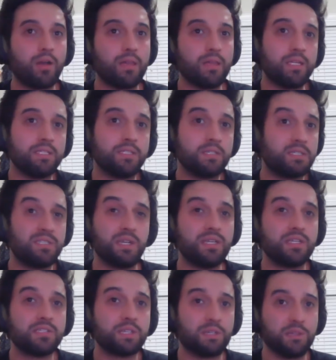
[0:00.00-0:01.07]
at least
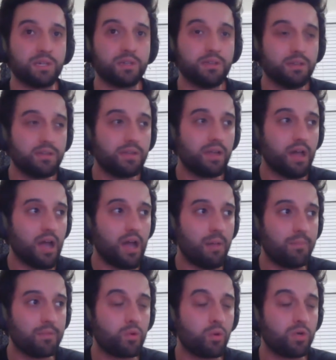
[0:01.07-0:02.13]
statistically,
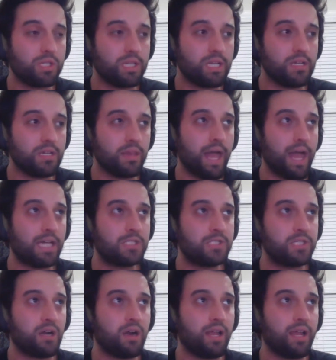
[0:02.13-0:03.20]
towards the end of last
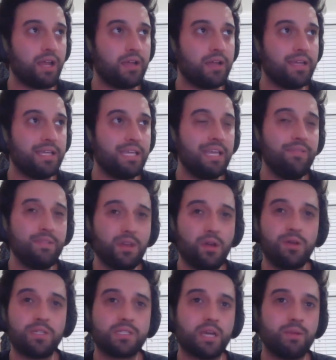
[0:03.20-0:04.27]
year. And even though
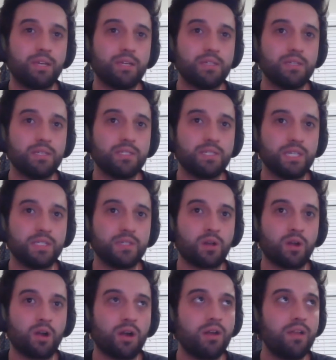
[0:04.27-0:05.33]
he's coming into this season
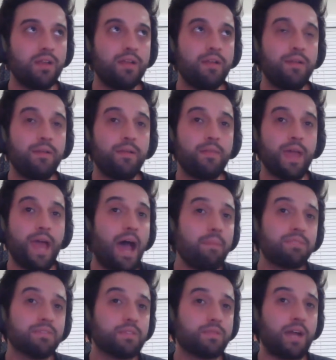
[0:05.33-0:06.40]
hurt, the
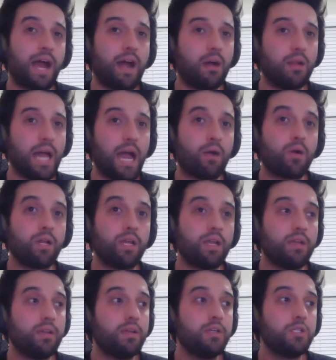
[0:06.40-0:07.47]
absence of Kyle Lowry
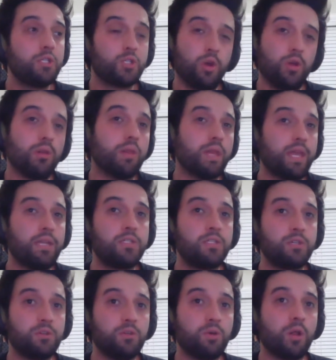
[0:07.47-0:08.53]
should lead
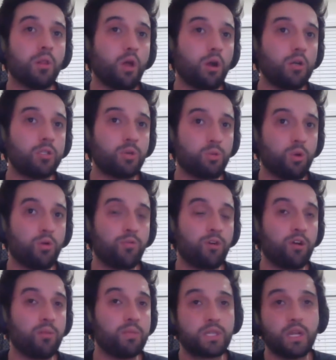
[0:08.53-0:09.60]
to a larger role for
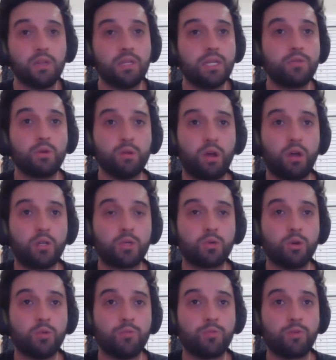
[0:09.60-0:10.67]
him. It's going to lead to a larger
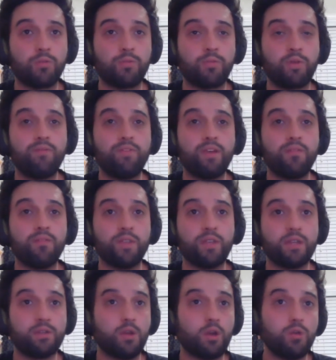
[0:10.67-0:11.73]
role for Fred VanVleet
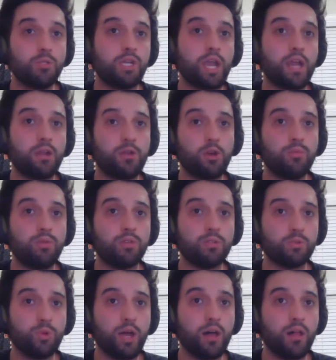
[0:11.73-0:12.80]
and OG Anunoby as
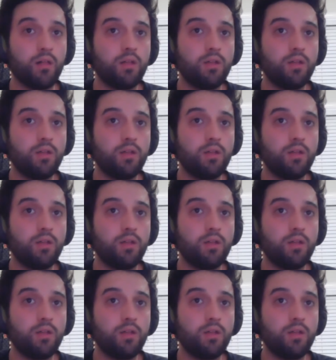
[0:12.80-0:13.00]
well.